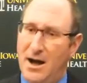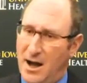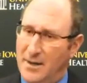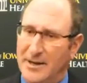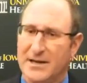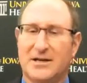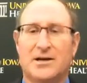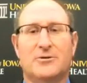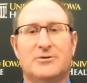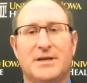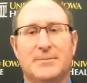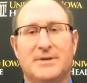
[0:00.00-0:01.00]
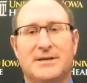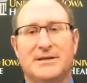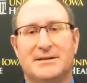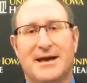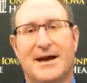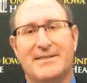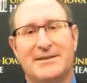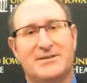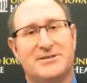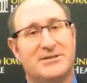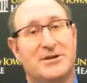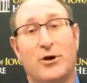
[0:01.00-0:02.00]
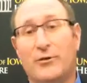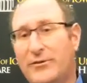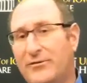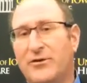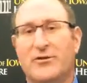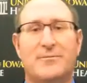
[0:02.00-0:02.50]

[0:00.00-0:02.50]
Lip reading: I'm not going to go deeply into that. This is an overview